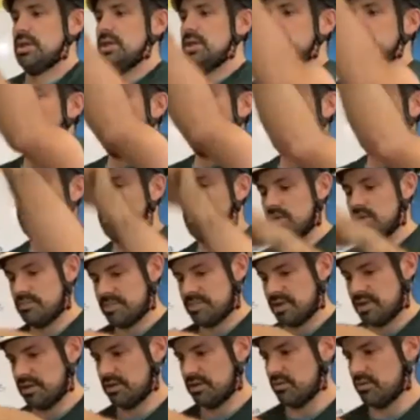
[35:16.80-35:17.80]
this one up
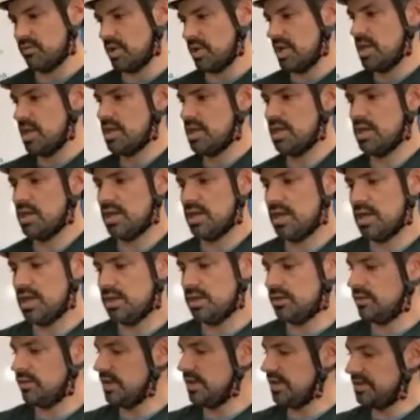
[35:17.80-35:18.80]
out of the way.
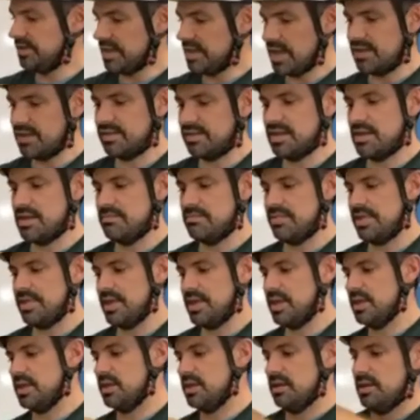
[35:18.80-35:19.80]
Do the exact same
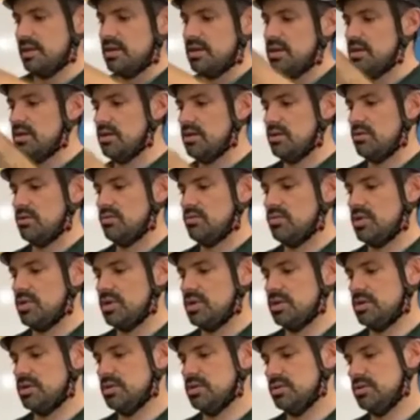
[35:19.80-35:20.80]
thing.
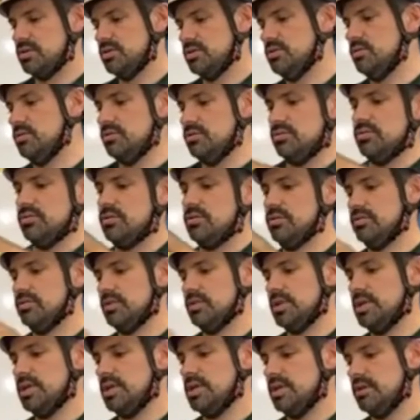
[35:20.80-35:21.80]
One, two,
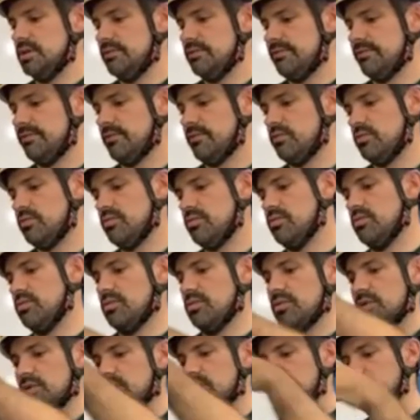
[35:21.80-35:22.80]
three,
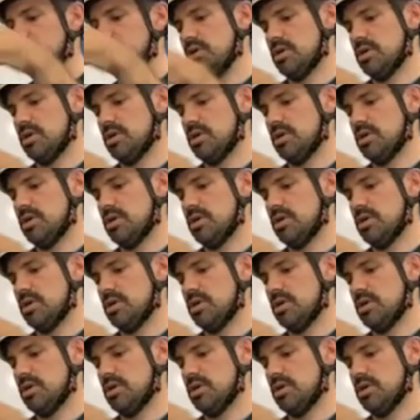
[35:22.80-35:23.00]
four,